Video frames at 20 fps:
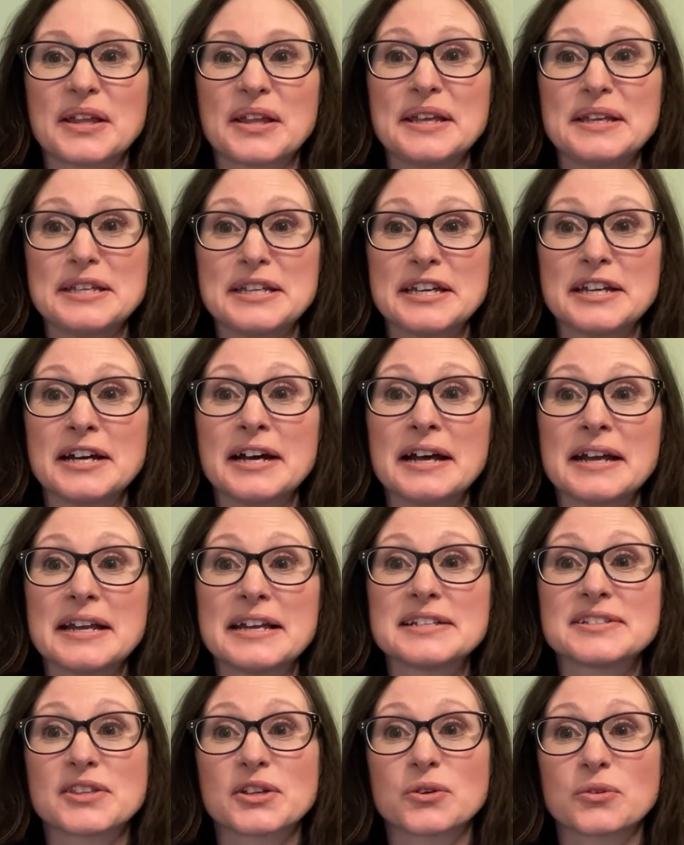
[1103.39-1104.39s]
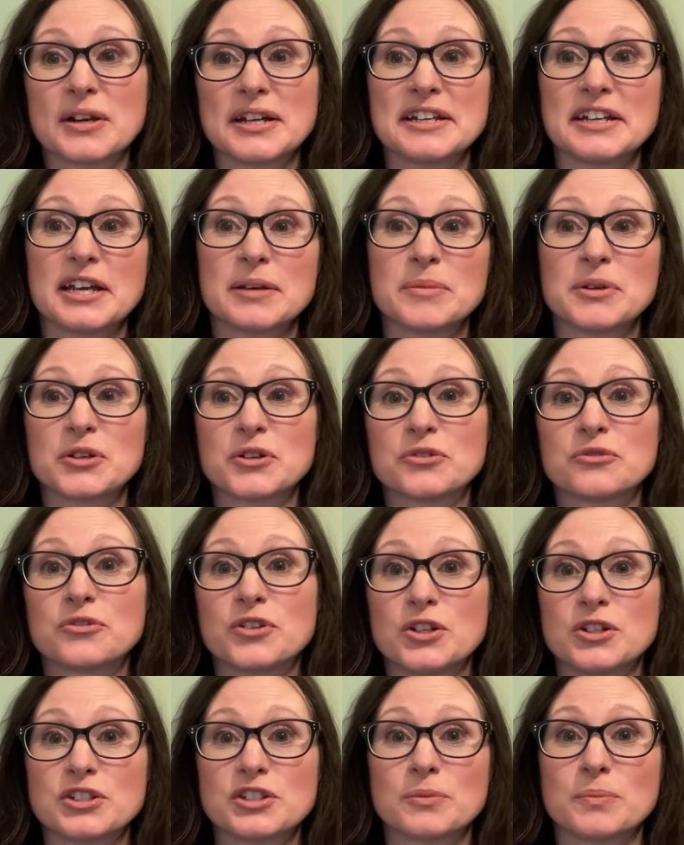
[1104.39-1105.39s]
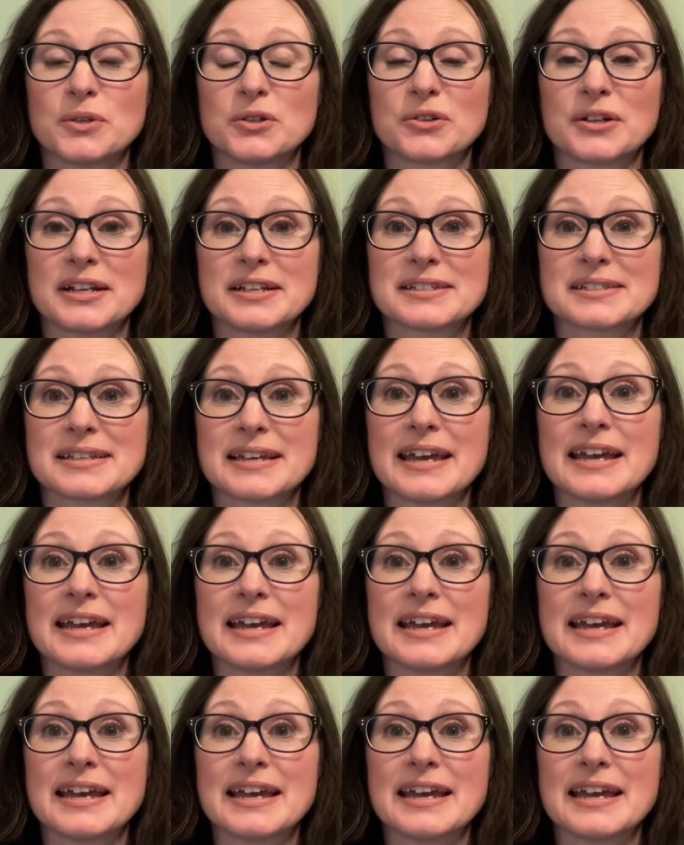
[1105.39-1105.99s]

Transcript: Here is the Green Chemical Future Buildings.